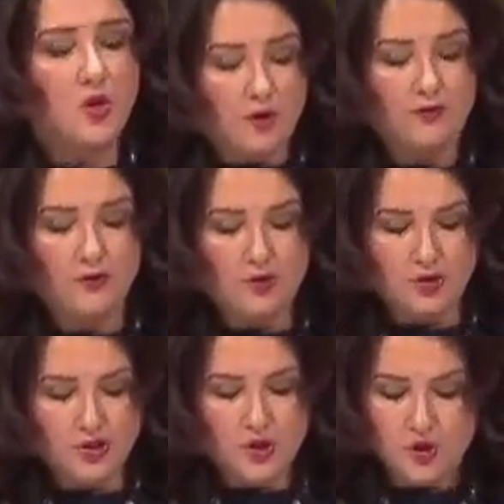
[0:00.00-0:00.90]
Of
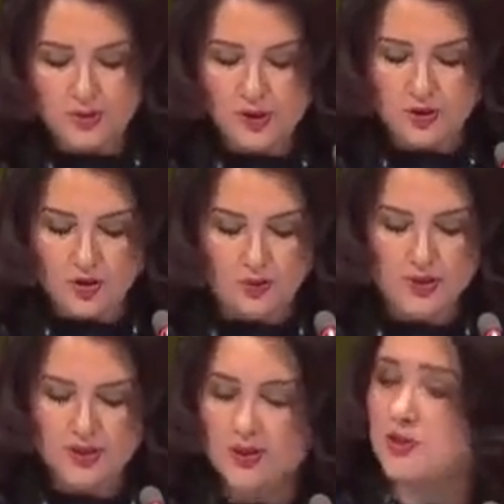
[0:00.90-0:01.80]
course, home
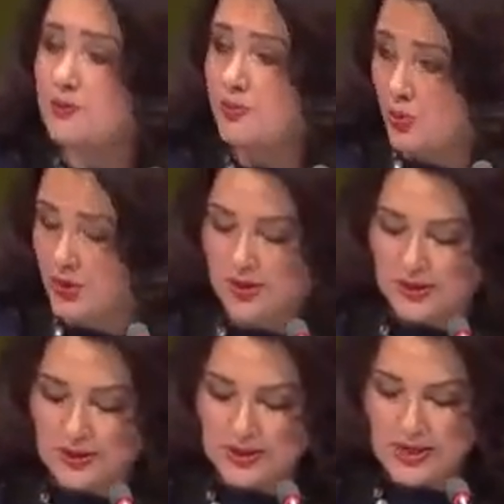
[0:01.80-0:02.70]
economics is
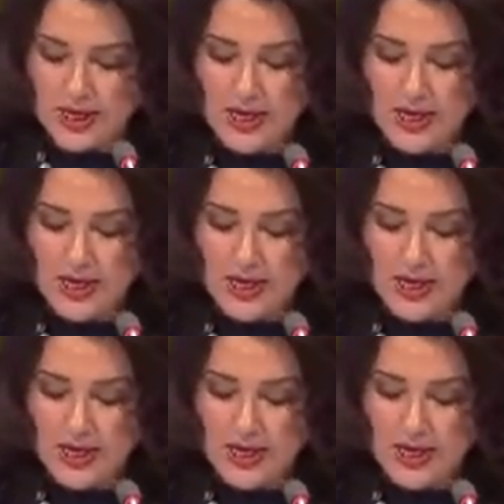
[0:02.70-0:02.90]
important,